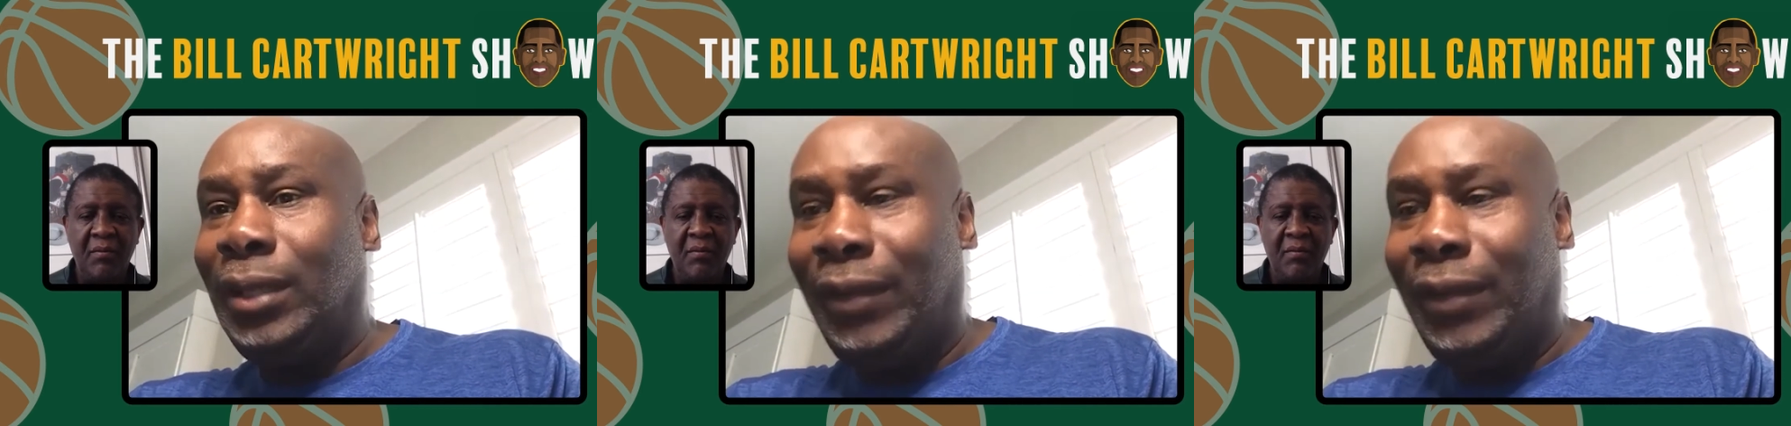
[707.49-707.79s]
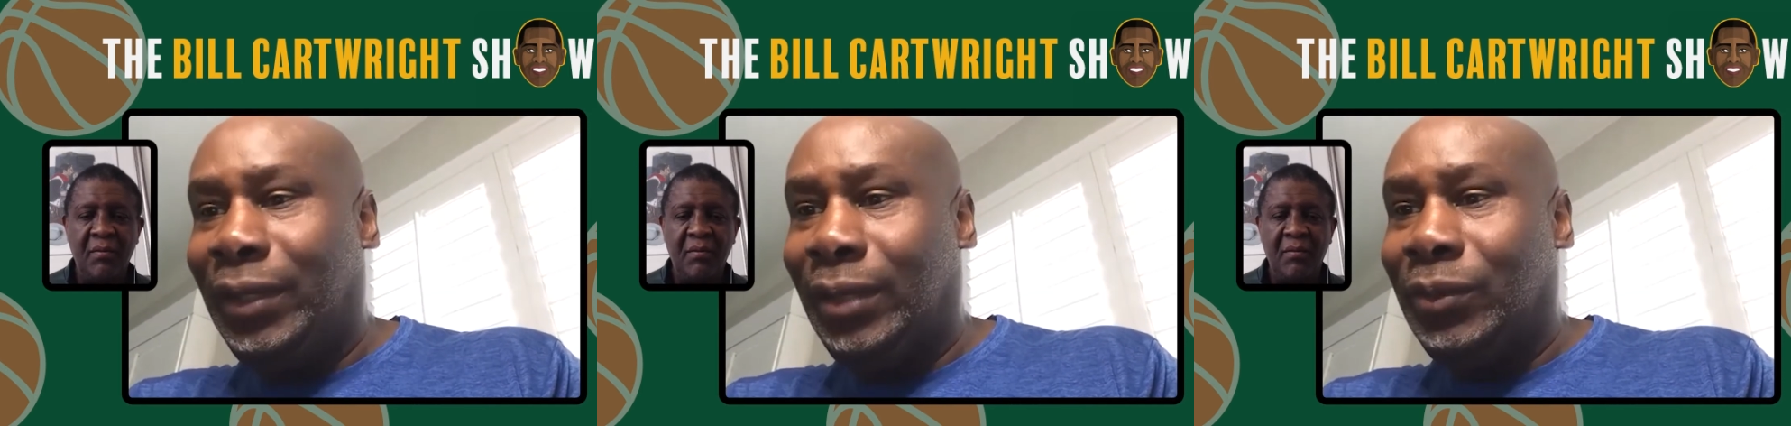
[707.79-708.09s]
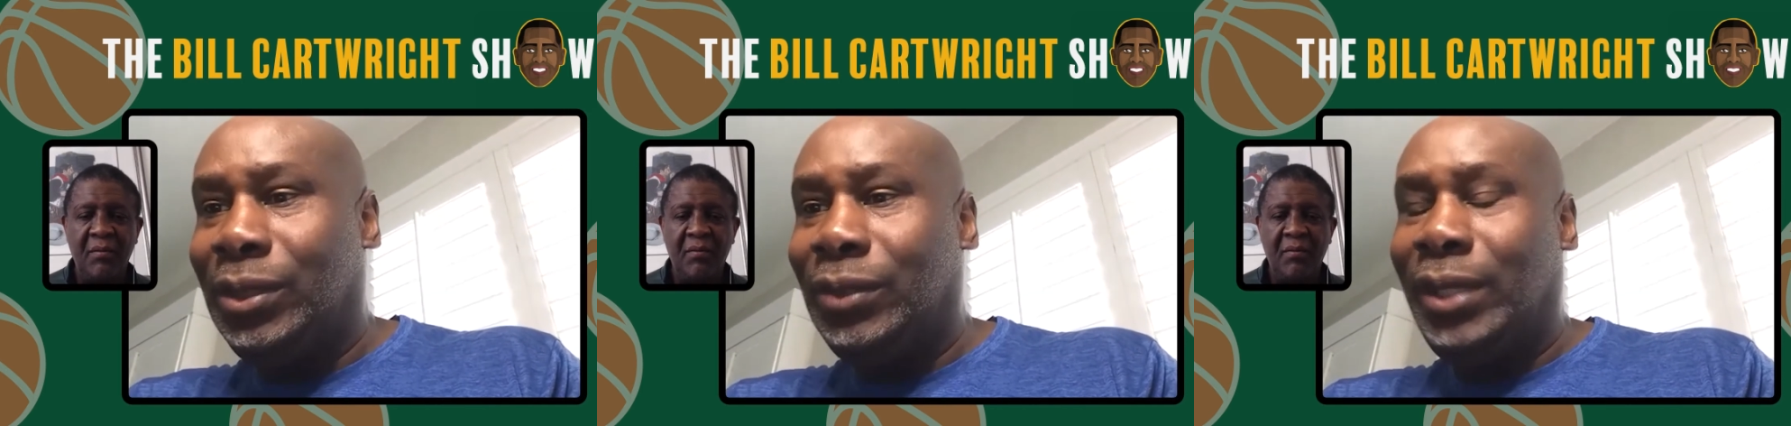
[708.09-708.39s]
Speaker 1: Everything
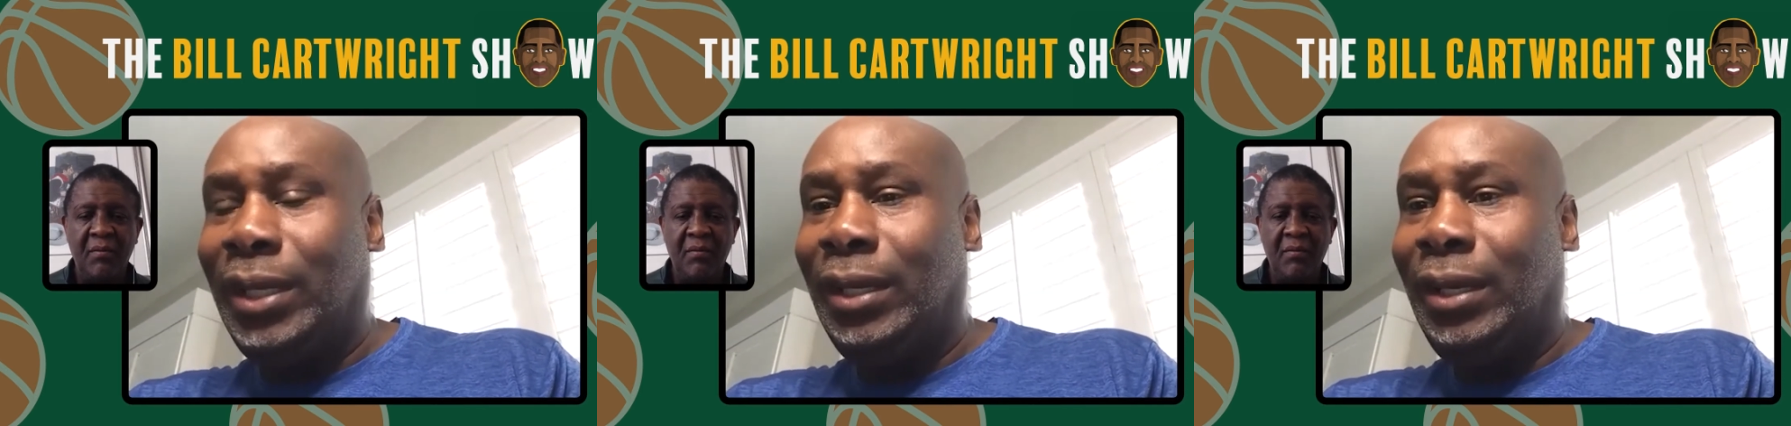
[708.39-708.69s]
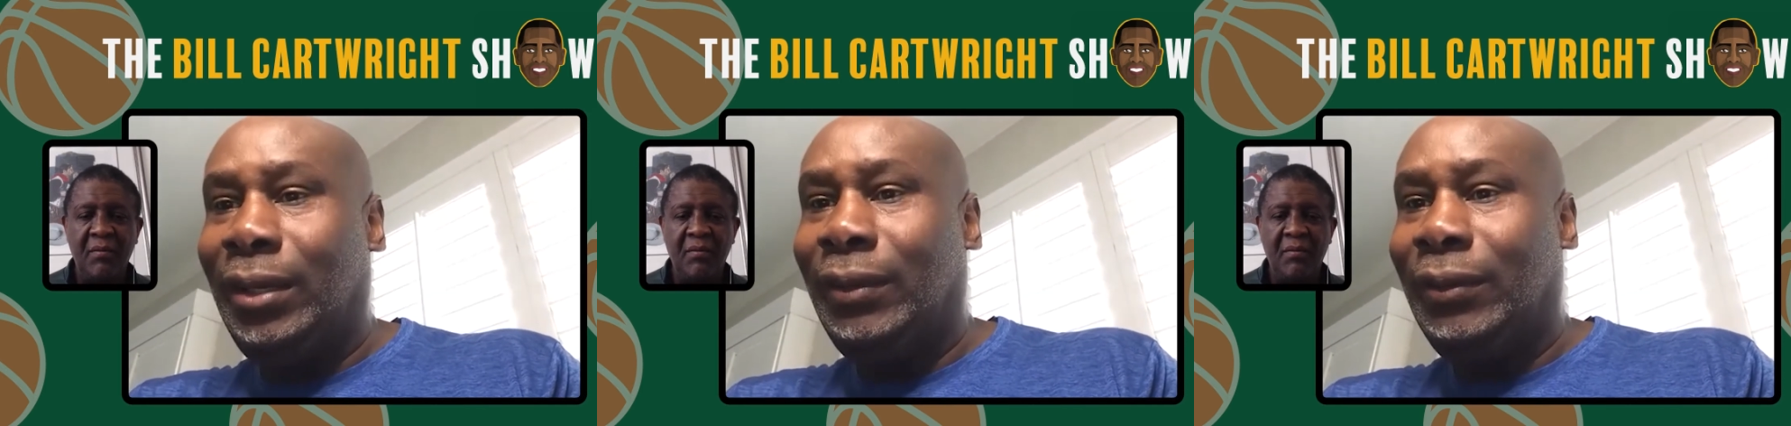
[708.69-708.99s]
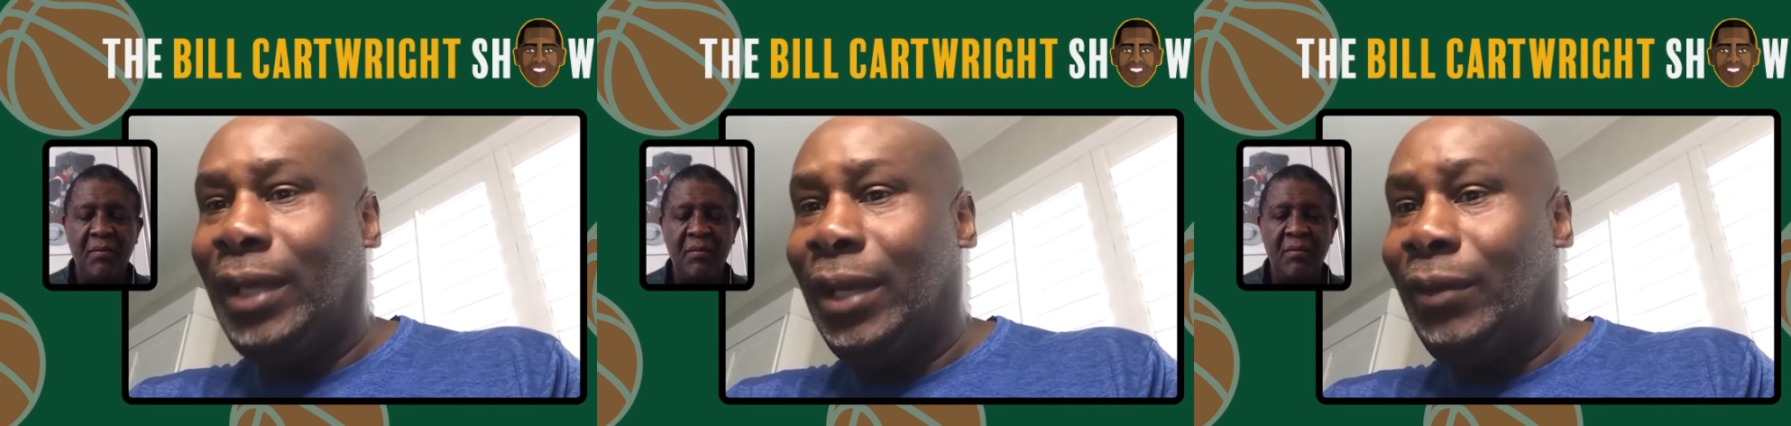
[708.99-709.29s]
was still taken care
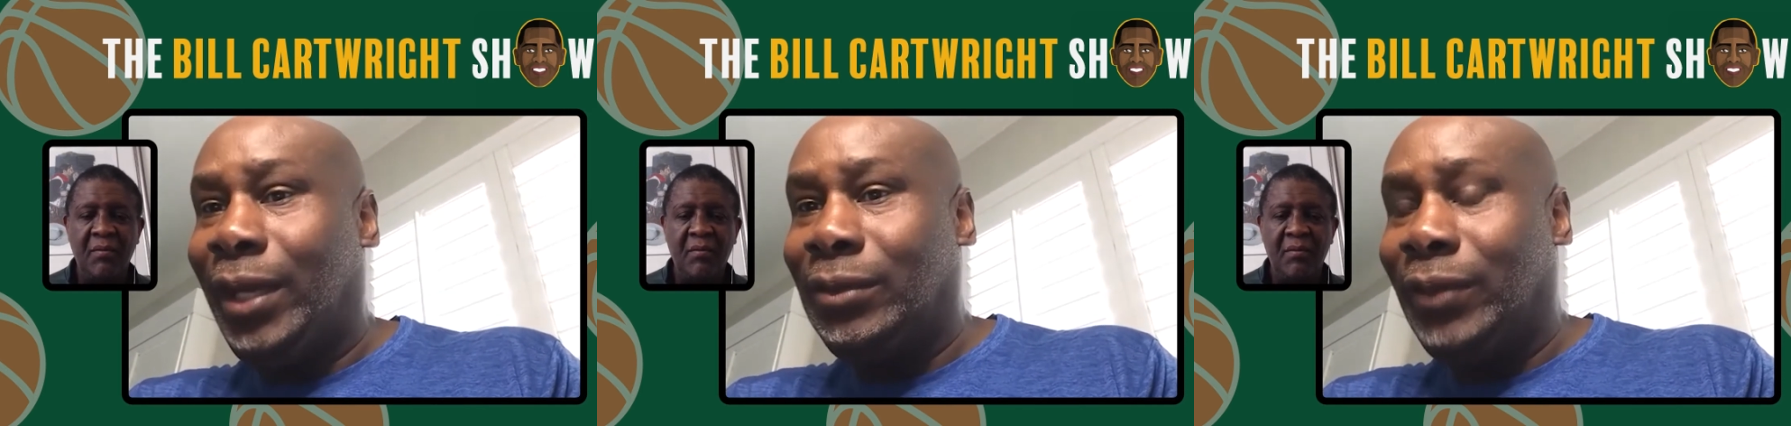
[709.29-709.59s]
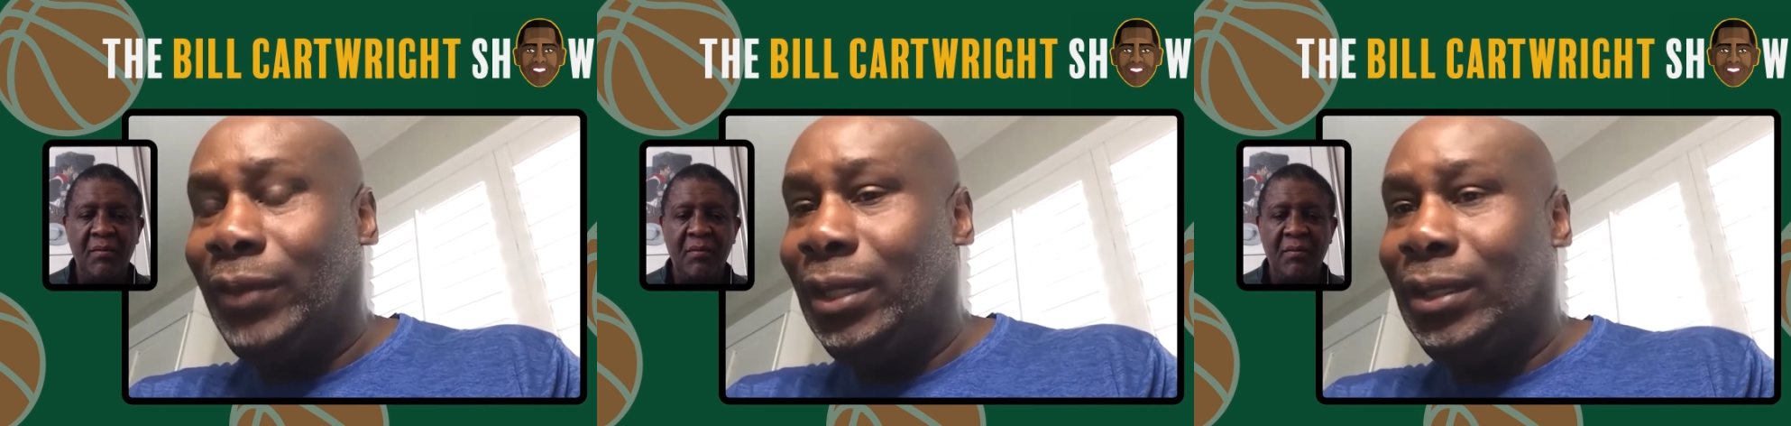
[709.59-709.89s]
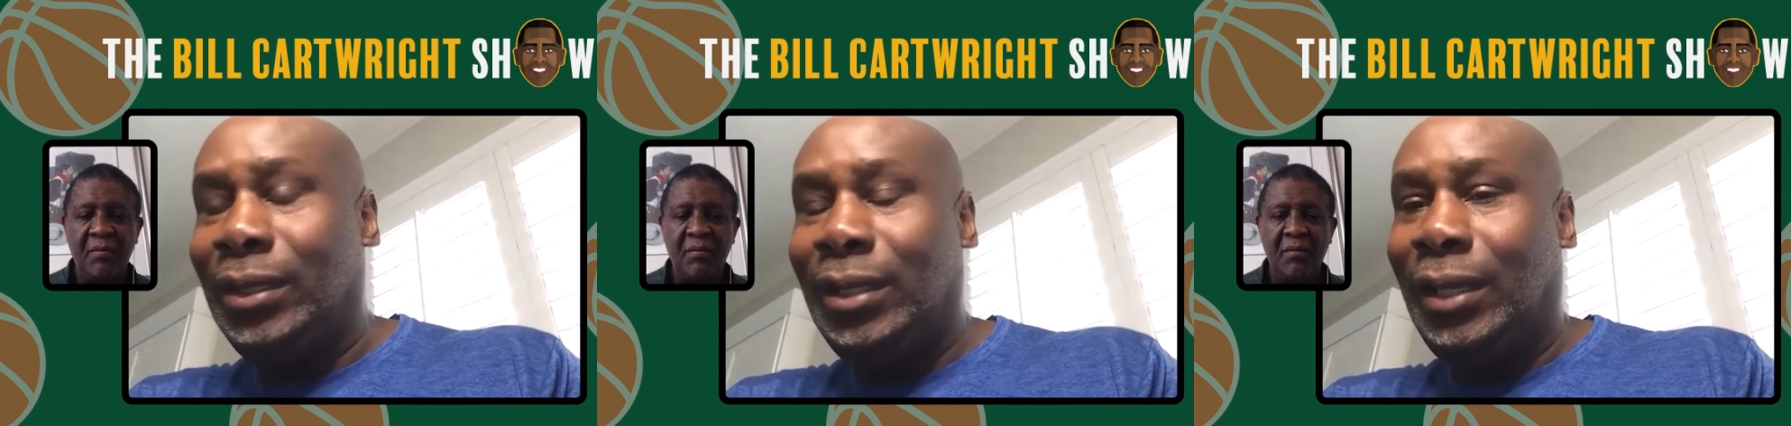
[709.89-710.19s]
of. And I
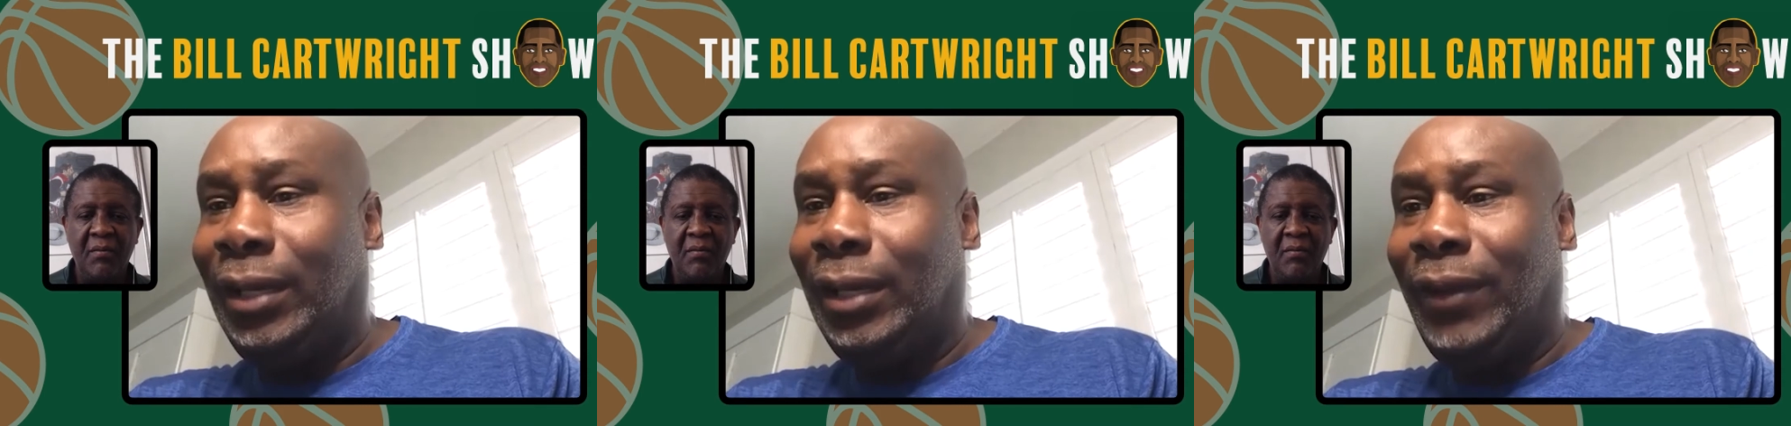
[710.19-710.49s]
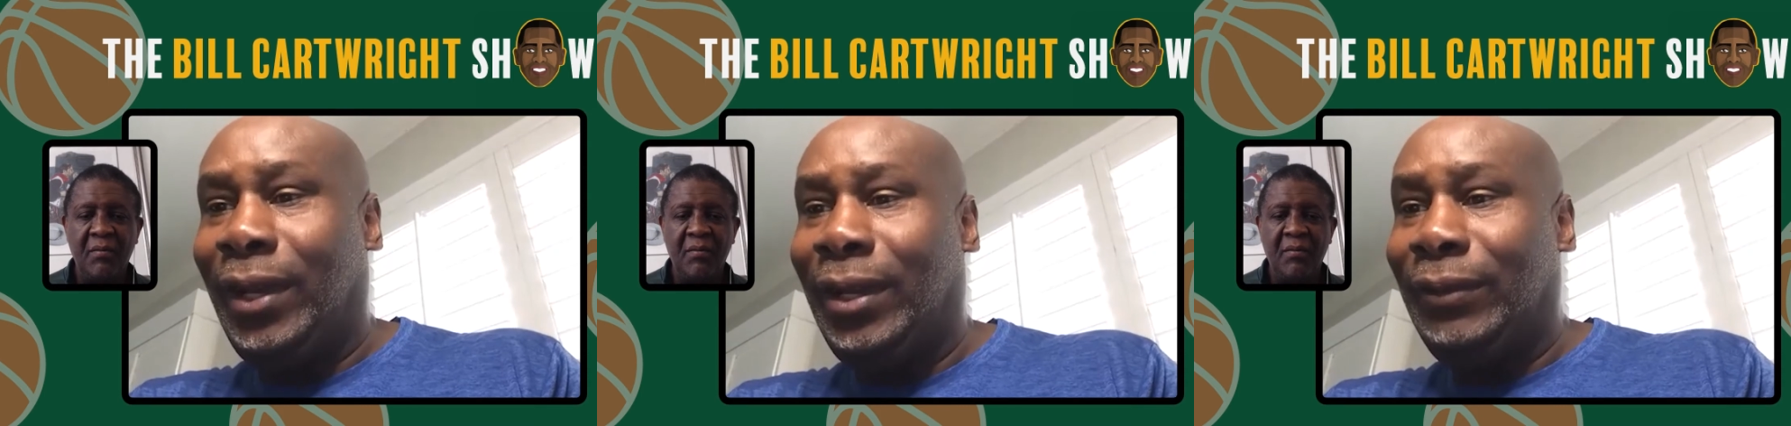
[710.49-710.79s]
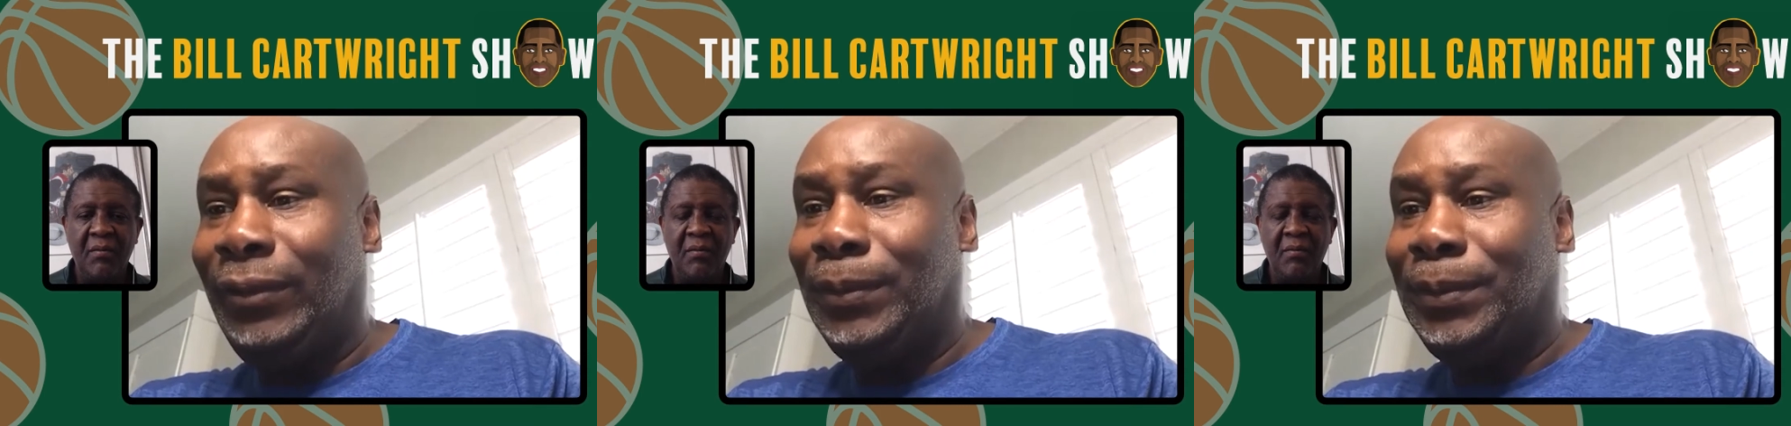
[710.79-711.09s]
graduated in 95.